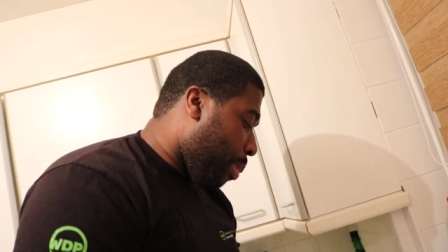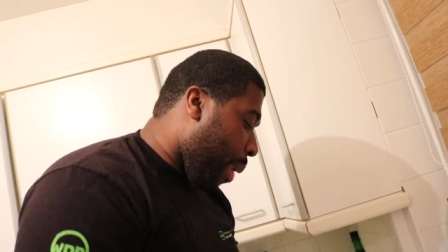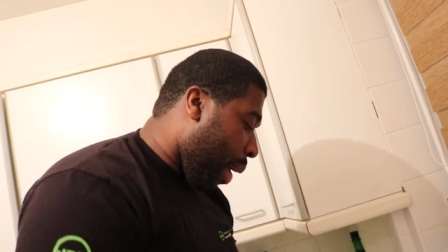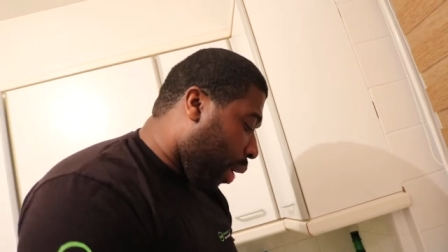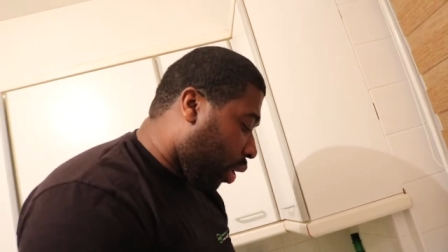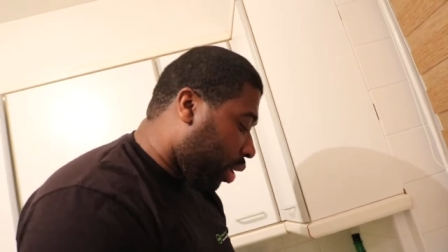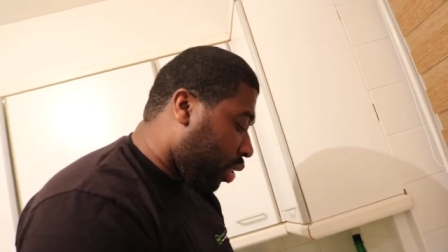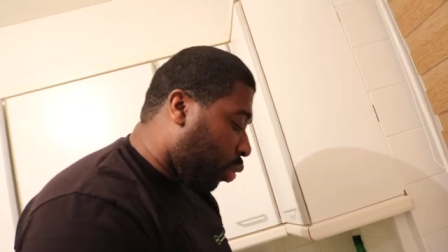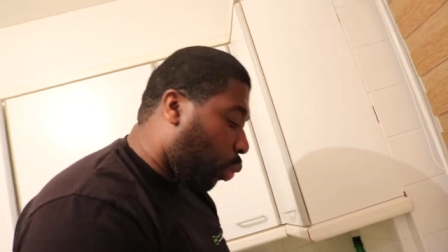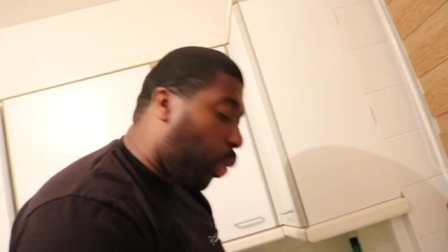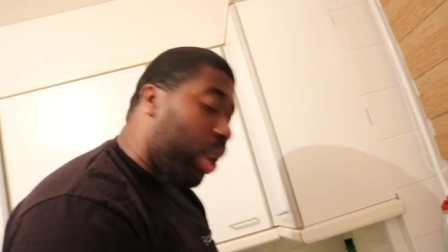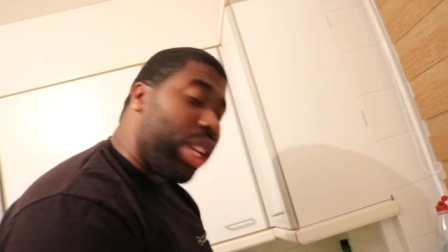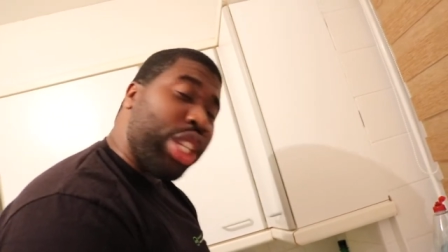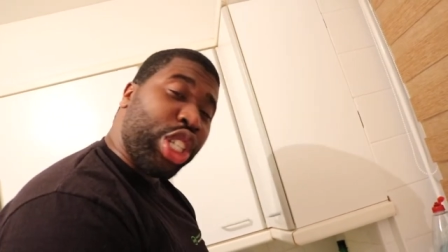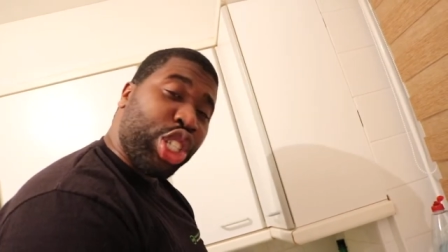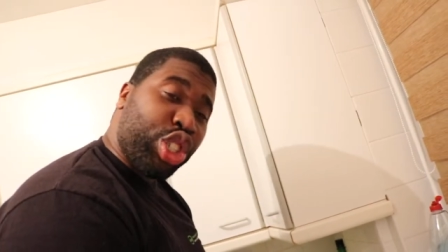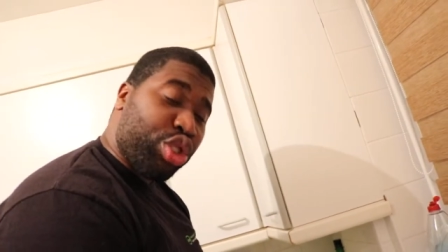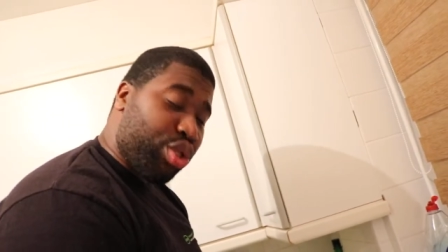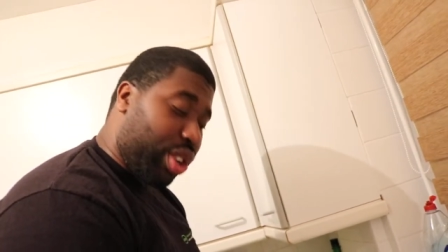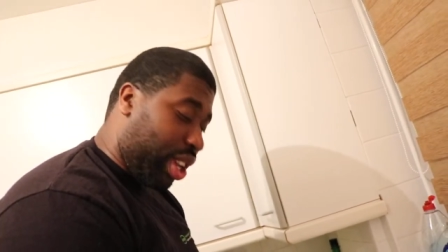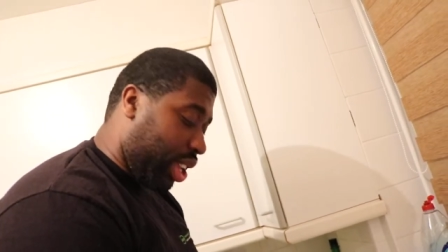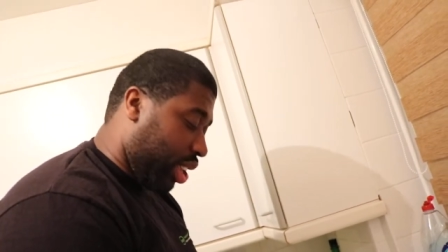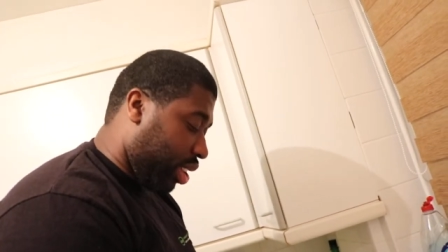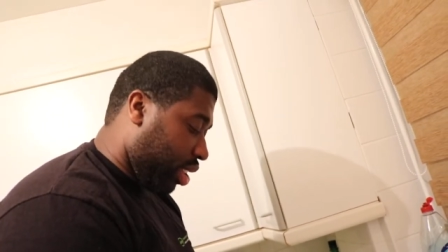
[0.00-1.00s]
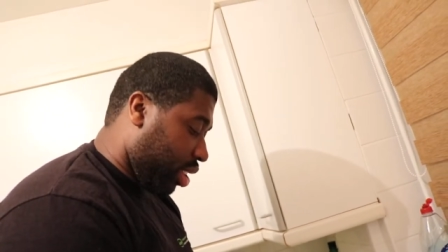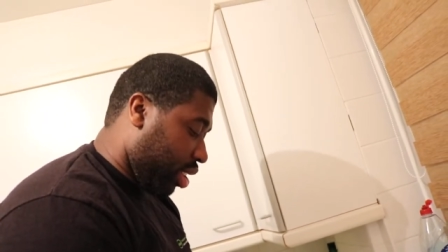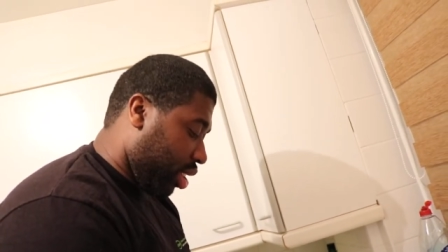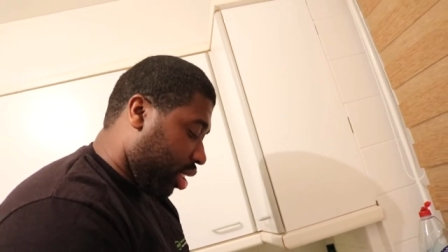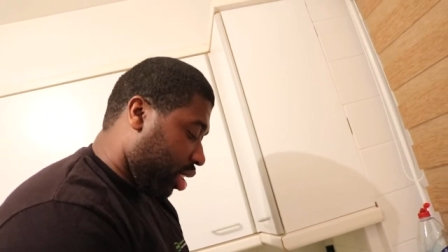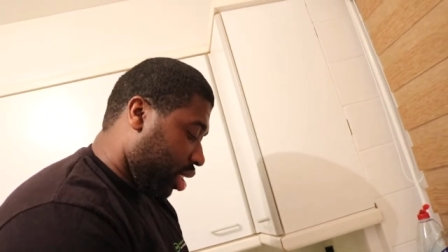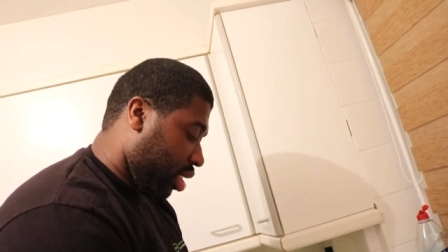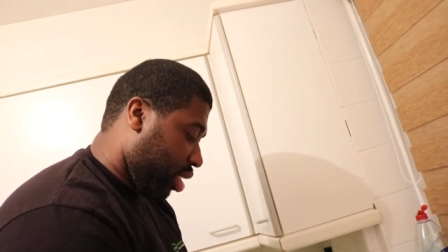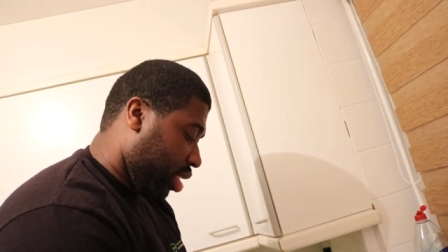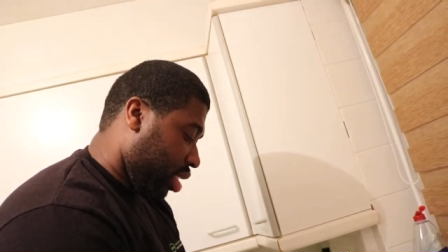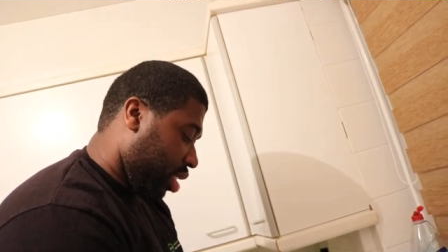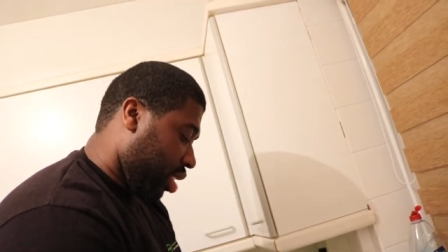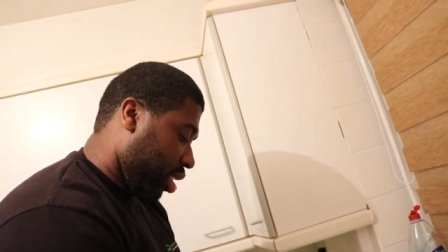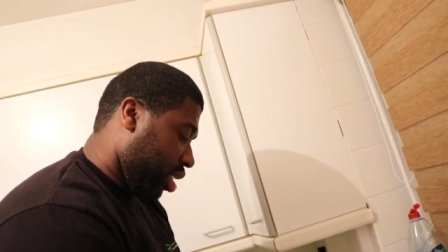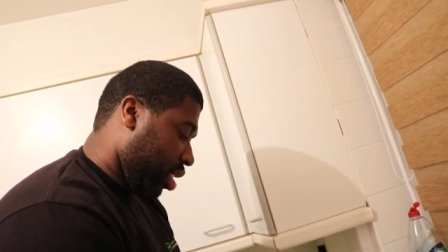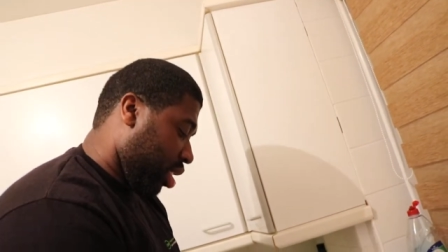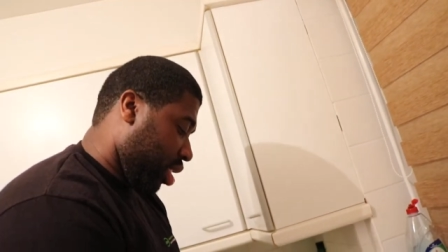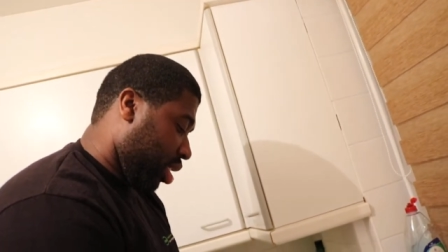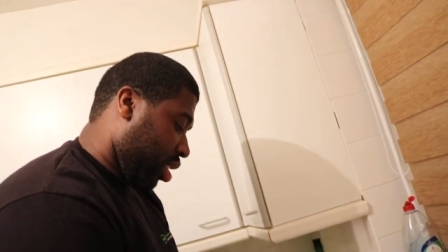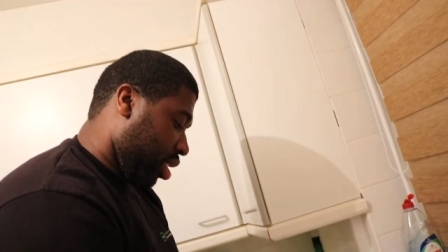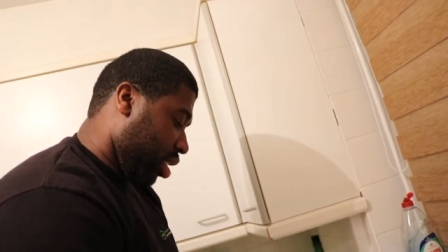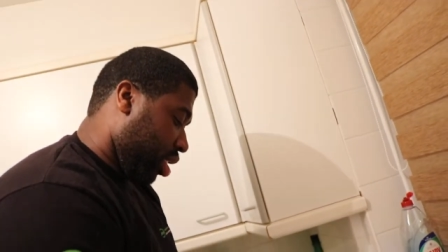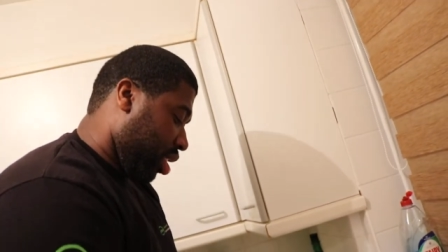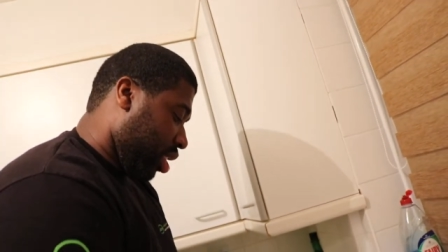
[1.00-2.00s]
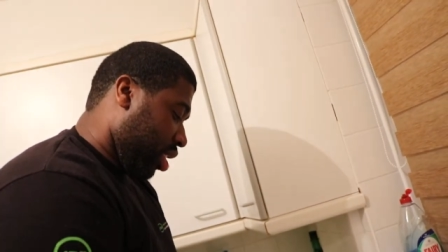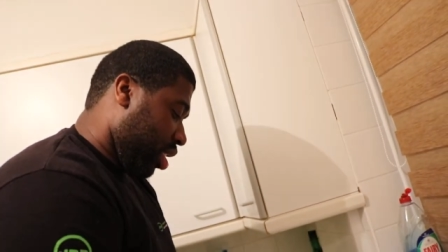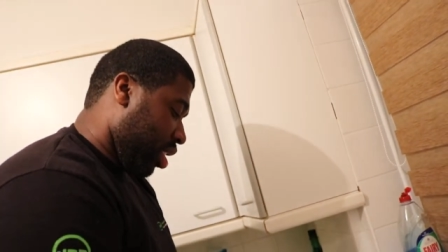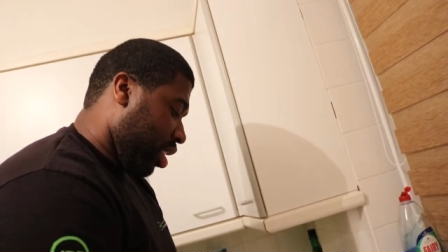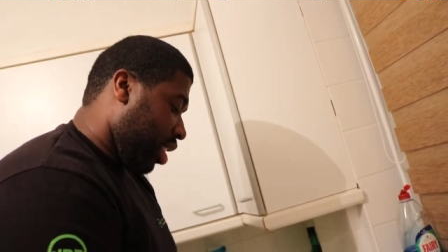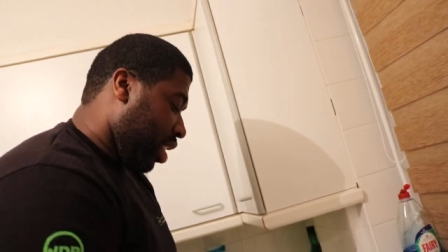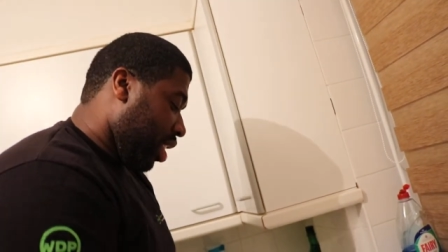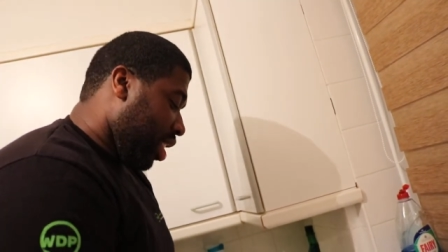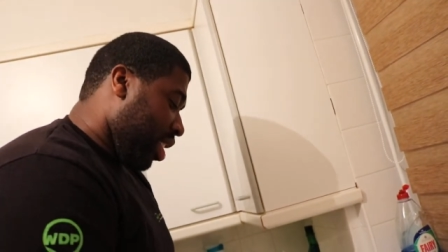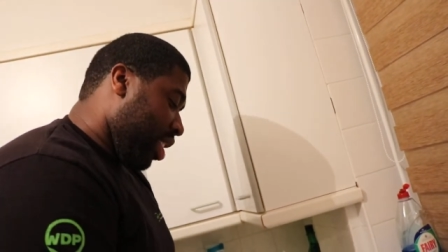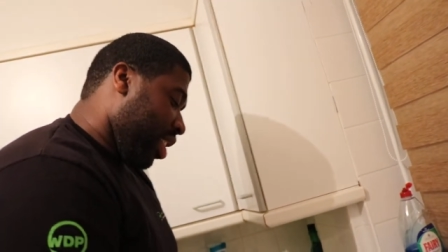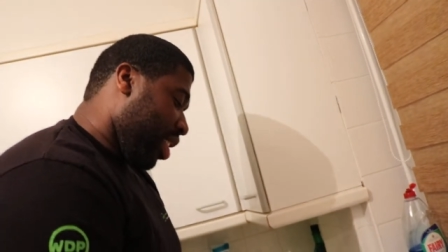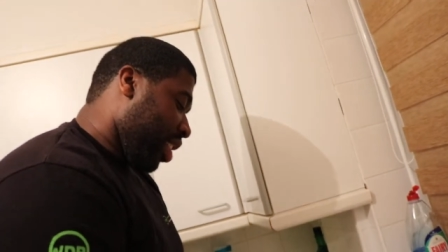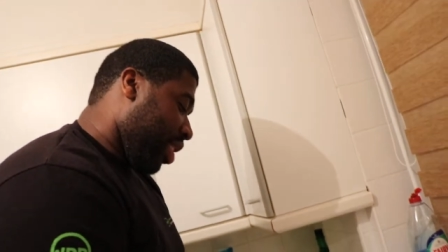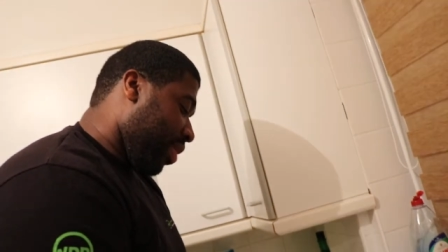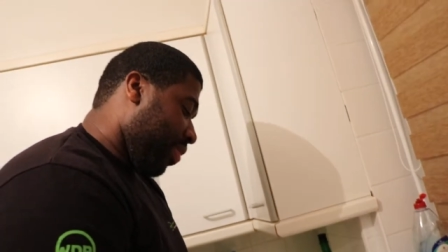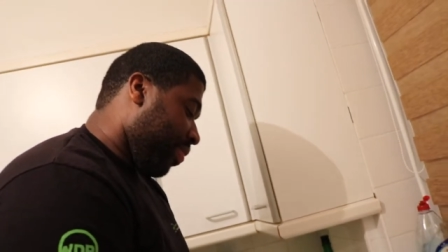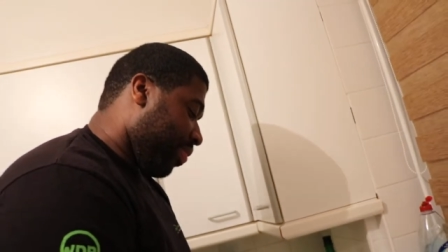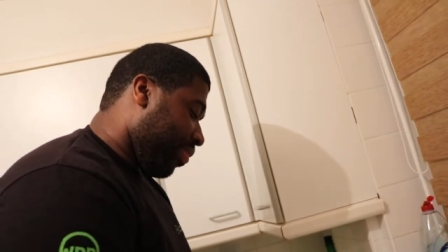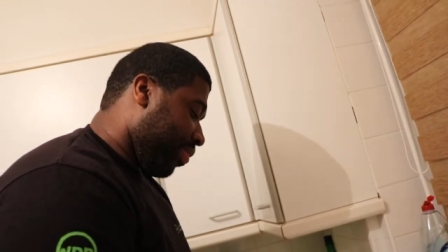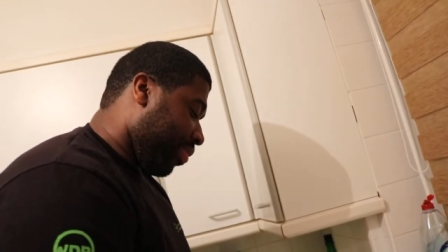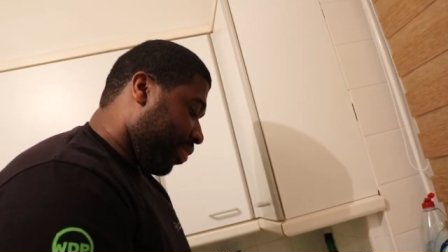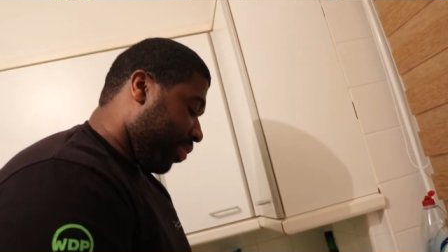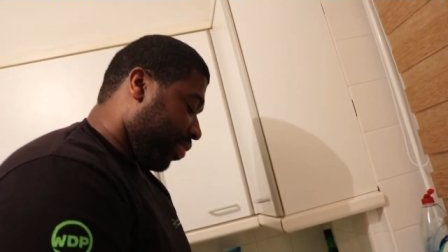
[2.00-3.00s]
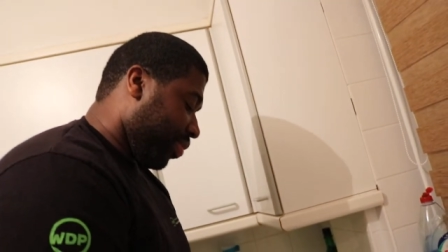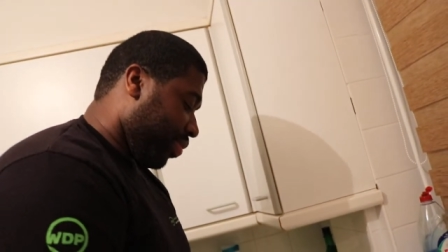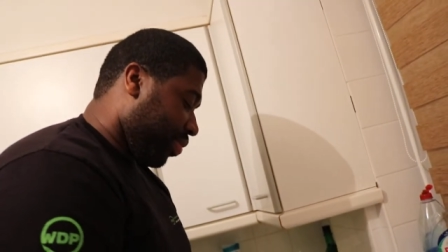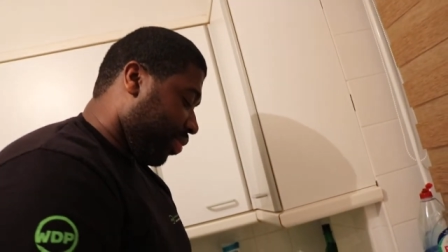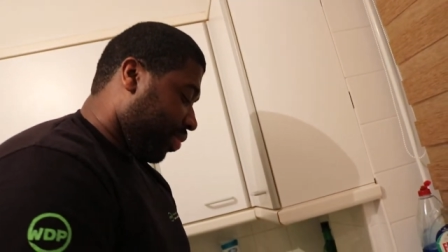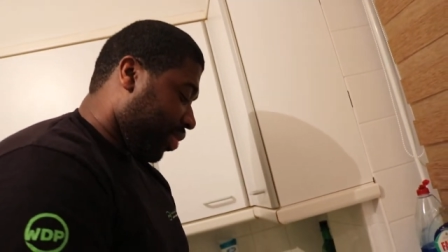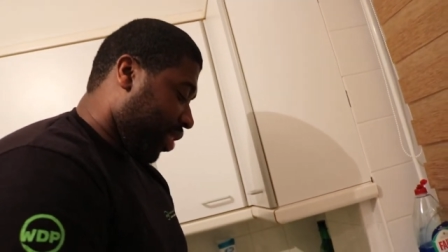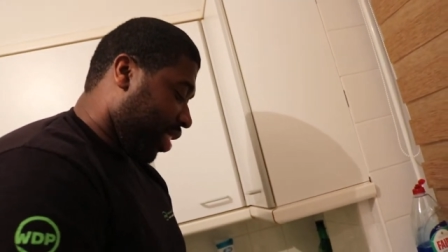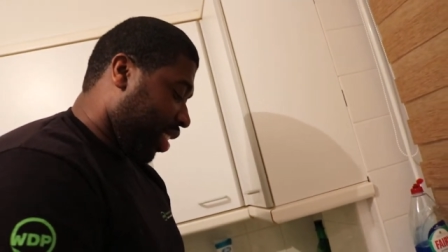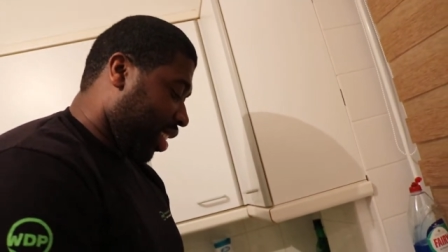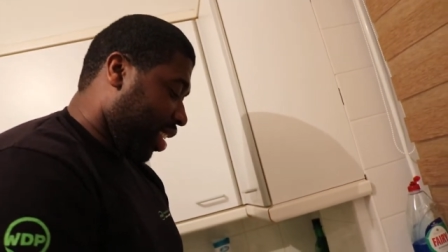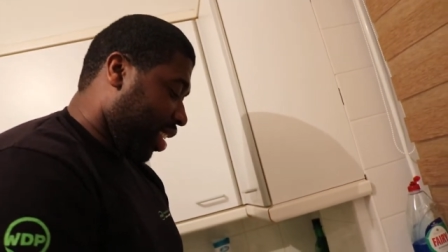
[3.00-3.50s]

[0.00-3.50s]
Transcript: back on the street. Strengthen us women. So we'll see.